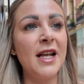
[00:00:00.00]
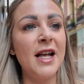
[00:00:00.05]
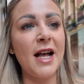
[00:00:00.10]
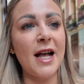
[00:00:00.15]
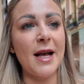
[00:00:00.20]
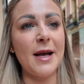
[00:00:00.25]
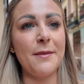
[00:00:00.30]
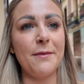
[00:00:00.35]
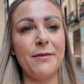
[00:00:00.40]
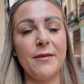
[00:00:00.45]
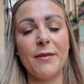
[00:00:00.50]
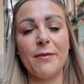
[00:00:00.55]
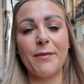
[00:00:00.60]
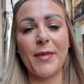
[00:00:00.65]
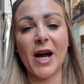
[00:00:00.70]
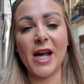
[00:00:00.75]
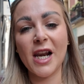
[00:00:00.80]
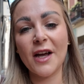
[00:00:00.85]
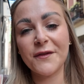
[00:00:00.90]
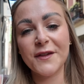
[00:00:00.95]

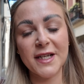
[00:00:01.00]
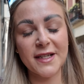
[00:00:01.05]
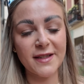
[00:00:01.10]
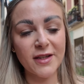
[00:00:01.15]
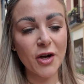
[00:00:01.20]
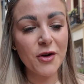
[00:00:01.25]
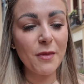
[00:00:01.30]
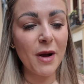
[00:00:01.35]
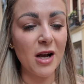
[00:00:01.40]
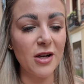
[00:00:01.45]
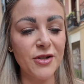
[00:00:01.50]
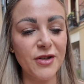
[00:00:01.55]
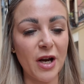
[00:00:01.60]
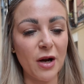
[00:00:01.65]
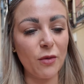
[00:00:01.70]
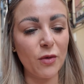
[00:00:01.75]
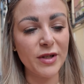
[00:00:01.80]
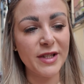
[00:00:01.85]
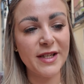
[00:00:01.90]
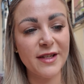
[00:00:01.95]
But I loved it so much that
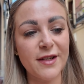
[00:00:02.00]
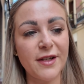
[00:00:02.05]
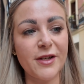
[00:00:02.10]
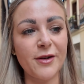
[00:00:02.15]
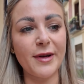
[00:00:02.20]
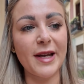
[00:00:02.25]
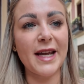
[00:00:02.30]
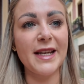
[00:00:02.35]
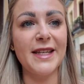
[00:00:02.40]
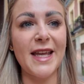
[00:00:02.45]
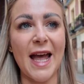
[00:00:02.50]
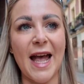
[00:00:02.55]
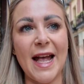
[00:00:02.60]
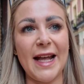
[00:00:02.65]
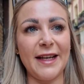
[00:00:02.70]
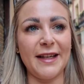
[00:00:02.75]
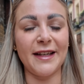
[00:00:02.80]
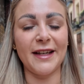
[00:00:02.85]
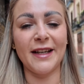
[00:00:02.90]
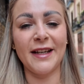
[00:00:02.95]
I wanted to do it
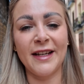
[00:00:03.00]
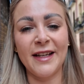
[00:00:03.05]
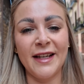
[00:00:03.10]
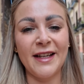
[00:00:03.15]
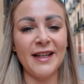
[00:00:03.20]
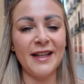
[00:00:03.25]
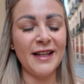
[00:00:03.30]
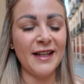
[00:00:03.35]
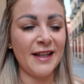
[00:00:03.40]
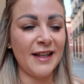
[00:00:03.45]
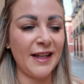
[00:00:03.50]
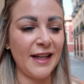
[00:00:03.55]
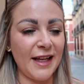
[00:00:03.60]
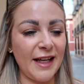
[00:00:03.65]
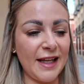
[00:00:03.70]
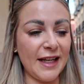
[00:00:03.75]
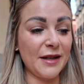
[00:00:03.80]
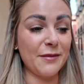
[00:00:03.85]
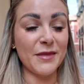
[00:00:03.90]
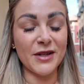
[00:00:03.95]
again
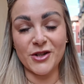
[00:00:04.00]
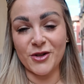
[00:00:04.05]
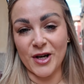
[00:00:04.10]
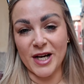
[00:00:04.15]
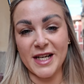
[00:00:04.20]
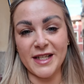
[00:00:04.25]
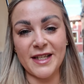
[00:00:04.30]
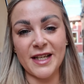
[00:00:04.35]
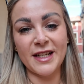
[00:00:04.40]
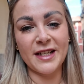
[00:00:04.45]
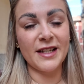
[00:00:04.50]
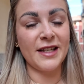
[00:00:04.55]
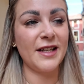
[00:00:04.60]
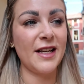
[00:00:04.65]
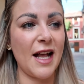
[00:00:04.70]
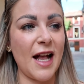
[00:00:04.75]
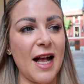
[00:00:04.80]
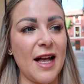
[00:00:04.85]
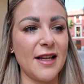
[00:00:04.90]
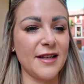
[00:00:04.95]
in Madrid.
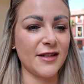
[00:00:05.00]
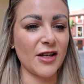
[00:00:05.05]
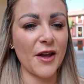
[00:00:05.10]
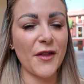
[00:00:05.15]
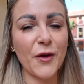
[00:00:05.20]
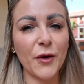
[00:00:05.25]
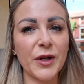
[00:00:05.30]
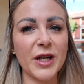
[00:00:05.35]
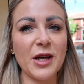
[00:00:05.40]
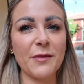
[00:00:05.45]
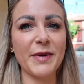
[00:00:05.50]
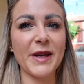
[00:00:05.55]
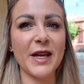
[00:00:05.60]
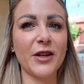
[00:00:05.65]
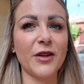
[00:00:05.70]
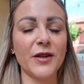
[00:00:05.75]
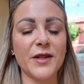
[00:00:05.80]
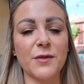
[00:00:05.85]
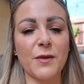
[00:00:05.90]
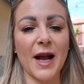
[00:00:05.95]
And I thought it would be a
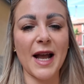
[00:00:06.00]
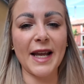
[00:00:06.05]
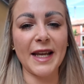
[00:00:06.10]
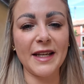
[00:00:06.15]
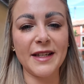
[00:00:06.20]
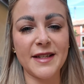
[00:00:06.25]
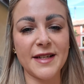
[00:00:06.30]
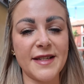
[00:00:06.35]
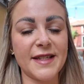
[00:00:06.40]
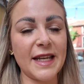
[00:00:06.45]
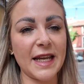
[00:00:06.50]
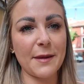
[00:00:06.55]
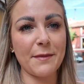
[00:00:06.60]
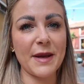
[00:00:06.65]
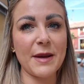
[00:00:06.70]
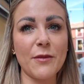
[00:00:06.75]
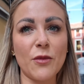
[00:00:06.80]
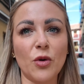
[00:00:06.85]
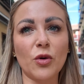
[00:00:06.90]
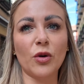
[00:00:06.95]
good way to see a
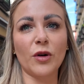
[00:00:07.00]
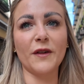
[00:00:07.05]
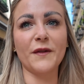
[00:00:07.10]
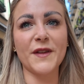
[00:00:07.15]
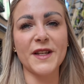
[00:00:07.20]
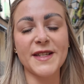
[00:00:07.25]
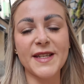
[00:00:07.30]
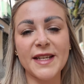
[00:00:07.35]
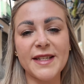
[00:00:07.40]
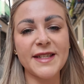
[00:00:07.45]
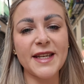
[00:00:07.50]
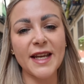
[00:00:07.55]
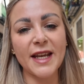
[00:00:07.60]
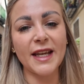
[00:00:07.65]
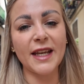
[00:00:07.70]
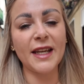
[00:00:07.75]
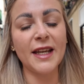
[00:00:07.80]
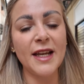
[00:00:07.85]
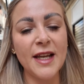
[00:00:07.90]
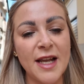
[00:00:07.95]
bit more of the
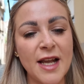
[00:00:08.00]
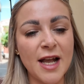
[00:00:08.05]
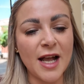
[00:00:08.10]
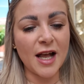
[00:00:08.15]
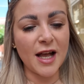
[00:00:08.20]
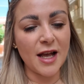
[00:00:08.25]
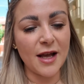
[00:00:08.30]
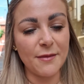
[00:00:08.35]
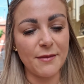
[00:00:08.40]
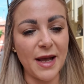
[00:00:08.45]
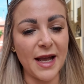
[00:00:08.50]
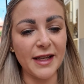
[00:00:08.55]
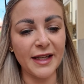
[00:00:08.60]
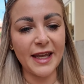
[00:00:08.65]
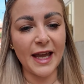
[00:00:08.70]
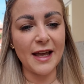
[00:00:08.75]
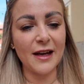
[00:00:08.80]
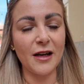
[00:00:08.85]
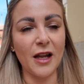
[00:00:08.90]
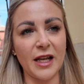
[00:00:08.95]
city and
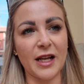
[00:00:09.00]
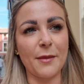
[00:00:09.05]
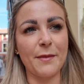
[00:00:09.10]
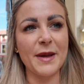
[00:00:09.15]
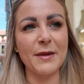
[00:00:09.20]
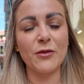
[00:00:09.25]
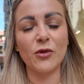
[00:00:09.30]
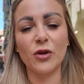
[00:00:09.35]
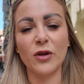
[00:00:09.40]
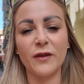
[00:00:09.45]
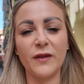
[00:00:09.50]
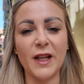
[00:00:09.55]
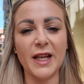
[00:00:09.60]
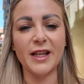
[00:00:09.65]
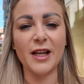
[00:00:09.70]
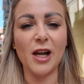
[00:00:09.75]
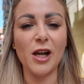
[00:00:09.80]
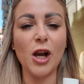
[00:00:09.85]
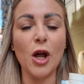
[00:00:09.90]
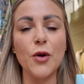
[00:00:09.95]
get like a bit more of
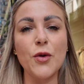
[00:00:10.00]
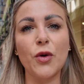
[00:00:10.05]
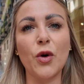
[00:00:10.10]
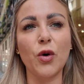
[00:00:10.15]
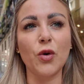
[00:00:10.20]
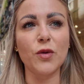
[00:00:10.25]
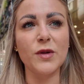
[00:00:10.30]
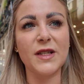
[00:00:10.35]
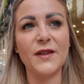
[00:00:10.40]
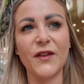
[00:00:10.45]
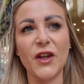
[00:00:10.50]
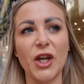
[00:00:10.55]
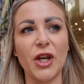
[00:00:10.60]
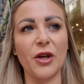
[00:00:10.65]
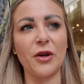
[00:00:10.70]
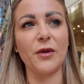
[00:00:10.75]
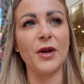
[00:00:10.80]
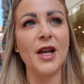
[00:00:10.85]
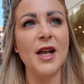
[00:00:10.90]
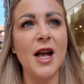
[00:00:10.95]
like a locals view.
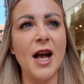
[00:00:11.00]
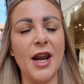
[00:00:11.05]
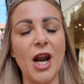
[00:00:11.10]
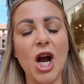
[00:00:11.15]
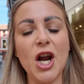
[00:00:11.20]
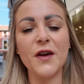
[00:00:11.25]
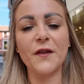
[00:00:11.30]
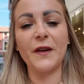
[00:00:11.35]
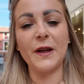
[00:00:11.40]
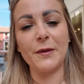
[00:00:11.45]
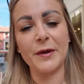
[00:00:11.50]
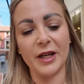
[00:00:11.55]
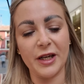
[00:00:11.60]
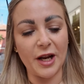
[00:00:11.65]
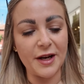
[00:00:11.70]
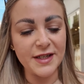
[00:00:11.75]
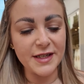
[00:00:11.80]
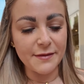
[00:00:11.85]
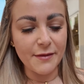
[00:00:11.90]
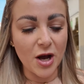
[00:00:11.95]
And hopefully we're going
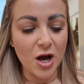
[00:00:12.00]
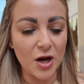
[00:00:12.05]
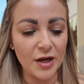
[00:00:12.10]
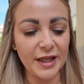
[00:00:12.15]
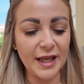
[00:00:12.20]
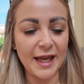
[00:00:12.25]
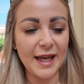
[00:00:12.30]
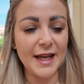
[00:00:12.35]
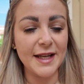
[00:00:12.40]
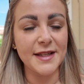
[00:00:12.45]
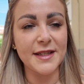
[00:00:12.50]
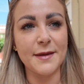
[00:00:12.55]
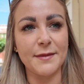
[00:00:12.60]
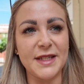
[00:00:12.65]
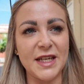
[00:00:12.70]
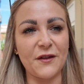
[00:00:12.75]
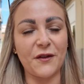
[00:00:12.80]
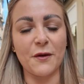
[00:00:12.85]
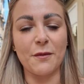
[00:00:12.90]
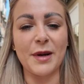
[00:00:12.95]
to go to the market and some
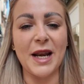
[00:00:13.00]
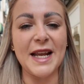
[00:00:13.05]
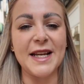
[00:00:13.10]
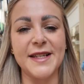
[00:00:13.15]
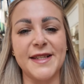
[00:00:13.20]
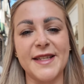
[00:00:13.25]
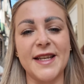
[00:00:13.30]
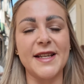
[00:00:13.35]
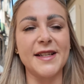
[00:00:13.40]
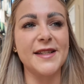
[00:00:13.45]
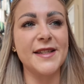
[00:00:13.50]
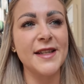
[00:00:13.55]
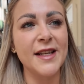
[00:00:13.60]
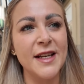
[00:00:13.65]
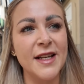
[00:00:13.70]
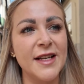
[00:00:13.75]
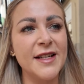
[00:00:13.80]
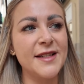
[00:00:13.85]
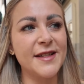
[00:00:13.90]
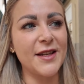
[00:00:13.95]
different places.
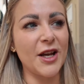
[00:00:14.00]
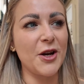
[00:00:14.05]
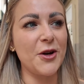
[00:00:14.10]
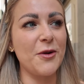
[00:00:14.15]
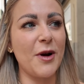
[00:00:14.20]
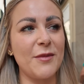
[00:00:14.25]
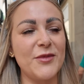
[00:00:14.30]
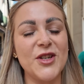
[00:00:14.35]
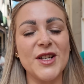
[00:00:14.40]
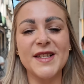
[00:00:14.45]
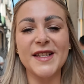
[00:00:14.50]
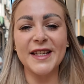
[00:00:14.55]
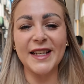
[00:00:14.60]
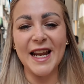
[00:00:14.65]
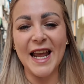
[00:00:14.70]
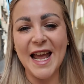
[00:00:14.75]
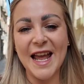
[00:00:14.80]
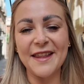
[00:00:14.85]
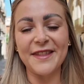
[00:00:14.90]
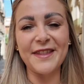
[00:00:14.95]
So I'm just going
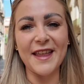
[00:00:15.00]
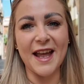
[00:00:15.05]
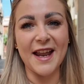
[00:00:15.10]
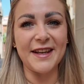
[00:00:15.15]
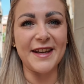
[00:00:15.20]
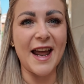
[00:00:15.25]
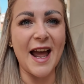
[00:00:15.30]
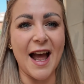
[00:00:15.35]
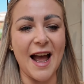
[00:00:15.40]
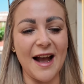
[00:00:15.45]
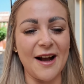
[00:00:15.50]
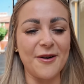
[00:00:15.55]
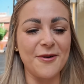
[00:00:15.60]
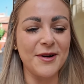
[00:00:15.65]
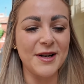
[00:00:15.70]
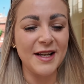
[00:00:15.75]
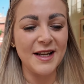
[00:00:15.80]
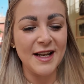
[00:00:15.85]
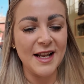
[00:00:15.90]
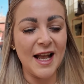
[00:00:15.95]
to head there now,
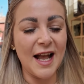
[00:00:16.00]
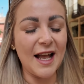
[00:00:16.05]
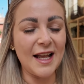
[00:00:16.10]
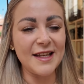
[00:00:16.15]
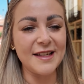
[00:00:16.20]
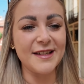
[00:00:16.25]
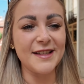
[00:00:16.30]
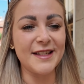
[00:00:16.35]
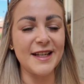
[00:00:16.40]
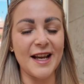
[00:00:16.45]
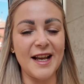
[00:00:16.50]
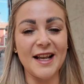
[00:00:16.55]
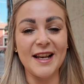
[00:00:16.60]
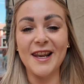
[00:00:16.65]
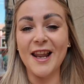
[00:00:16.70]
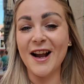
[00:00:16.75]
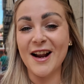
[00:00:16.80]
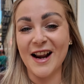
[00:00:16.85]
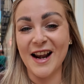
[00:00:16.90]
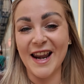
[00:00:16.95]
and
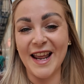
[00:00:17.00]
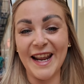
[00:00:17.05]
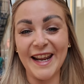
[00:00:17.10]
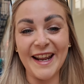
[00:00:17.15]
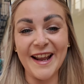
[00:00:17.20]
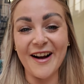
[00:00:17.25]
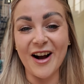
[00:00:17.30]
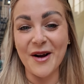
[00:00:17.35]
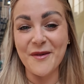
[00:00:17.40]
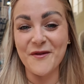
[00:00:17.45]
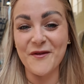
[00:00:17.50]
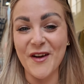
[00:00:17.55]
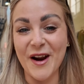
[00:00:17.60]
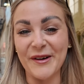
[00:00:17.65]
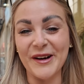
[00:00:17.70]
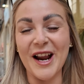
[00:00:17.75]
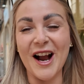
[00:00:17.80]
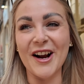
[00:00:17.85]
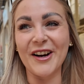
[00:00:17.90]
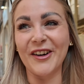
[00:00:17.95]
luckily I'm
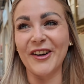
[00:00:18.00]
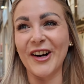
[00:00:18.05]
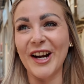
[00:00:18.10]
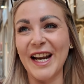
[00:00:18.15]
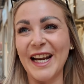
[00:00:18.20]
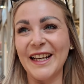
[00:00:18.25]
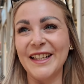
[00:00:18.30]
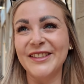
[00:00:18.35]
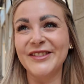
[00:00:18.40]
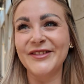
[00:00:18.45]
very hungry.